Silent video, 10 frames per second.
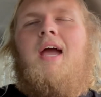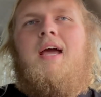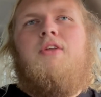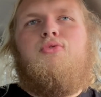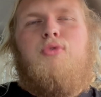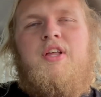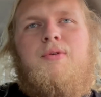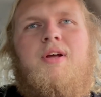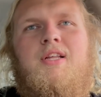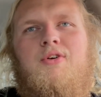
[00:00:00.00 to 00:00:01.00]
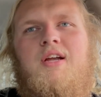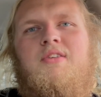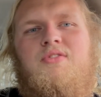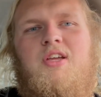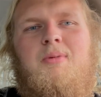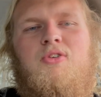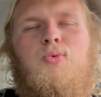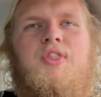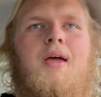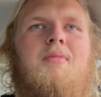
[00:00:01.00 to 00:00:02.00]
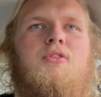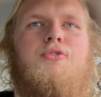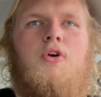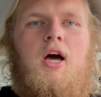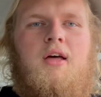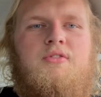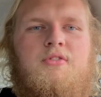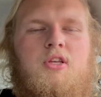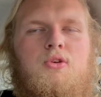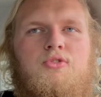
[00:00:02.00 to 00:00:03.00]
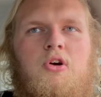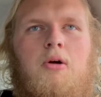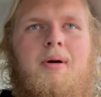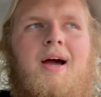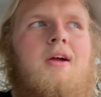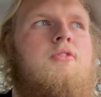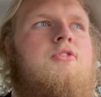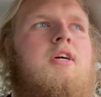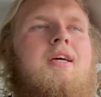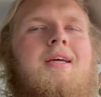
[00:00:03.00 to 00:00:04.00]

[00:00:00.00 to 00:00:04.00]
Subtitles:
And it's really great to see, because what that means for us, the used car buyers,